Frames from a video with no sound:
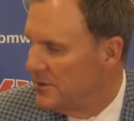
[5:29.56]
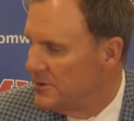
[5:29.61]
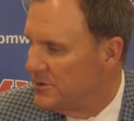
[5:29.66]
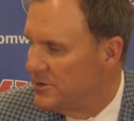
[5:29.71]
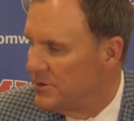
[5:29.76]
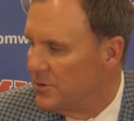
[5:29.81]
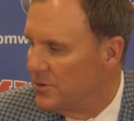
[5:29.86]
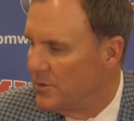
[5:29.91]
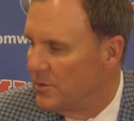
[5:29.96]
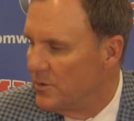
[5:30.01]

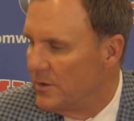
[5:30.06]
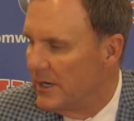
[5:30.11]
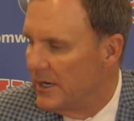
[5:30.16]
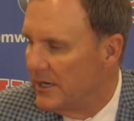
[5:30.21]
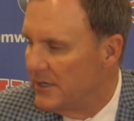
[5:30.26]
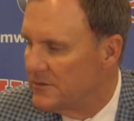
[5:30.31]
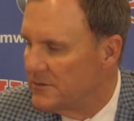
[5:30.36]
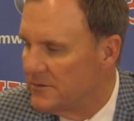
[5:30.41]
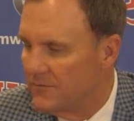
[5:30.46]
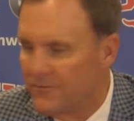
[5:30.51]
to
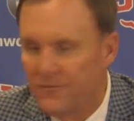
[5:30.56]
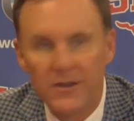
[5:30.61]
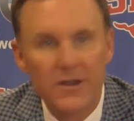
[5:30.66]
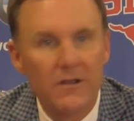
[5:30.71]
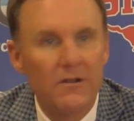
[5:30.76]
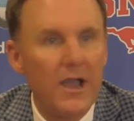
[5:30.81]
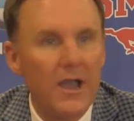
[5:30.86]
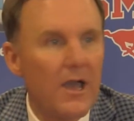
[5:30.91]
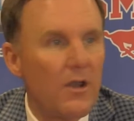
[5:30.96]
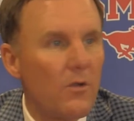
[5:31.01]
uh, to
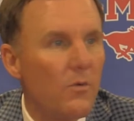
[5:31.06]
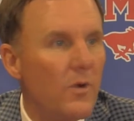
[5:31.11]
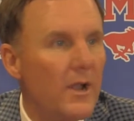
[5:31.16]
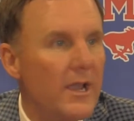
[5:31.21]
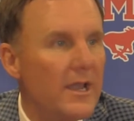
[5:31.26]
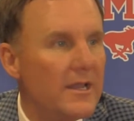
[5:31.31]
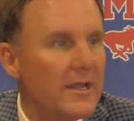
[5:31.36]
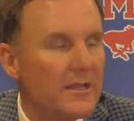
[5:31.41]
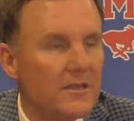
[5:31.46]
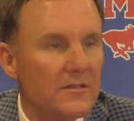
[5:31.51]
figure out a
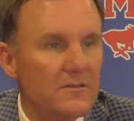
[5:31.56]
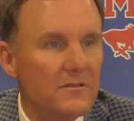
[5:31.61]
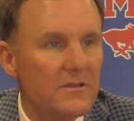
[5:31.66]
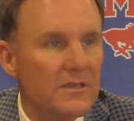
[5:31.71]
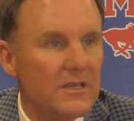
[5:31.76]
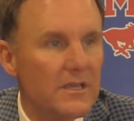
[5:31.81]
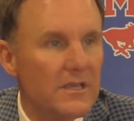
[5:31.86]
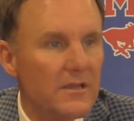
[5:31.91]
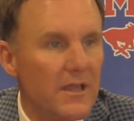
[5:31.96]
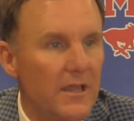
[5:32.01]
way to, to
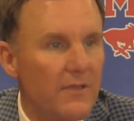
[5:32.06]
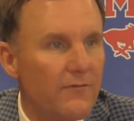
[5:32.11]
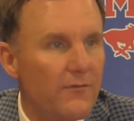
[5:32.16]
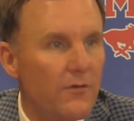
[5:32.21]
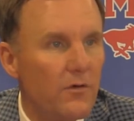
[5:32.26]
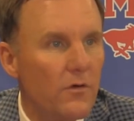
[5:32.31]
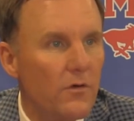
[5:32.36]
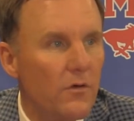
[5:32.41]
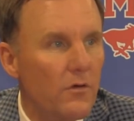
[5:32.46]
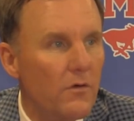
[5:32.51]
get a
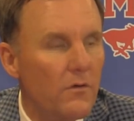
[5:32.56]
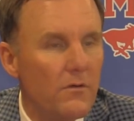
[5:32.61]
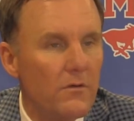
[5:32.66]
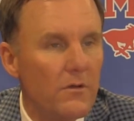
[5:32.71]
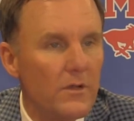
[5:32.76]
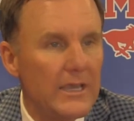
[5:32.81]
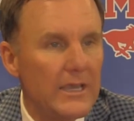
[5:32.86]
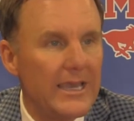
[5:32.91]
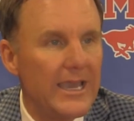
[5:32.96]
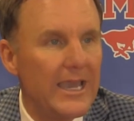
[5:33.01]
full
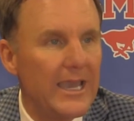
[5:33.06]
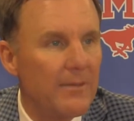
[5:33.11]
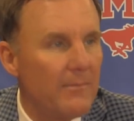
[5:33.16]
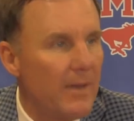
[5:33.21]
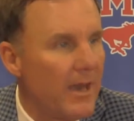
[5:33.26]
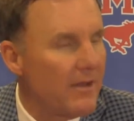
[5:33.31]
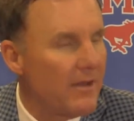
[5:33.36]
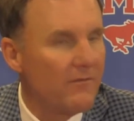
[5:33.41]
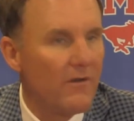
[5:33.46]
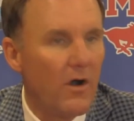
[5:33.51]
game
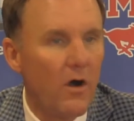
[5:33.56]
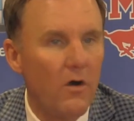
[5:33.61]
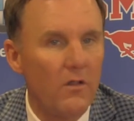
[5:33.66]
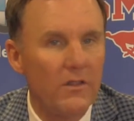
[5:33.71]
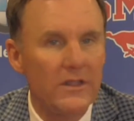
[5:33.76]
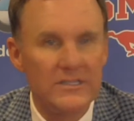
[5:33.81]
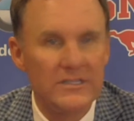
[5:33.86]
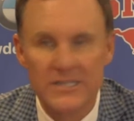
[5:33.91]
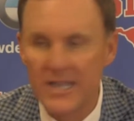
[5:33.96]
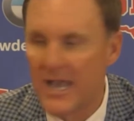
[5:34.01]
out of all
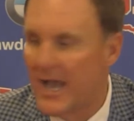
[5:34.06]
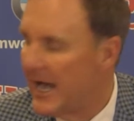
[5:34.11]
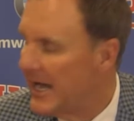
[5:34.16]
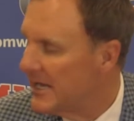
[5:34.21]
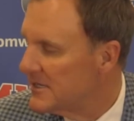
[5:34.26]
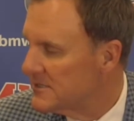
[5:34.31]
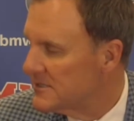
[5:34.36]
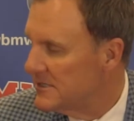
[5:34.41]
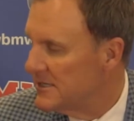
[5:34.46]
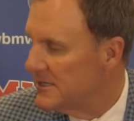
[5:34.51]
these
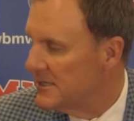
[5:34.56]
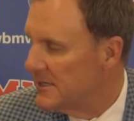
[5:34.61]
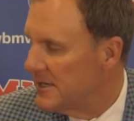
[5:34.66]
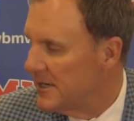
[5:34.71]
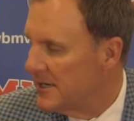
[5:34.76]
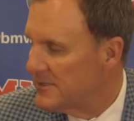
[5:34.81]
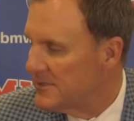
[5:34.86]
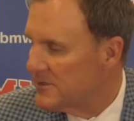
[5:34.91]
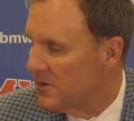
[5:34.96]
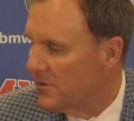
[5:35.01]
guys, and
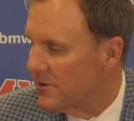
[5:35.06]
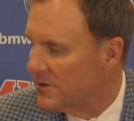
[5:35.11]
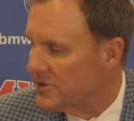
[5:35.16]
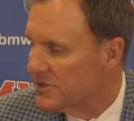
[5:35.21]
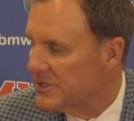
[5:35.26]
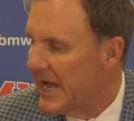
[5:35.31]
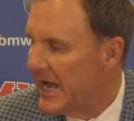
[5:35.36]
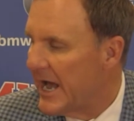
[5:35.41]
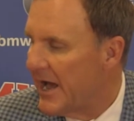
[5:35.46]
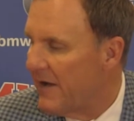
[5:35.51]
uh, it's on our
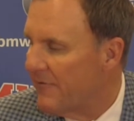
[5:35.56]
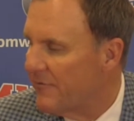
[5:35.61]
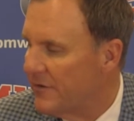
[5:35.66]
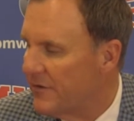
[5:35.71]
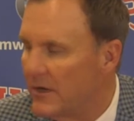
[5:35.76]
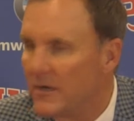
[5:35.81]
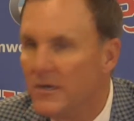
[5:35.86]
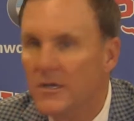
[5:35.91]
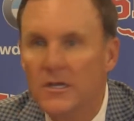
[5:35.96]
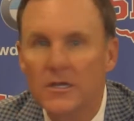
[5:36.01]
staff
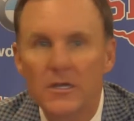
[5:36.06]
to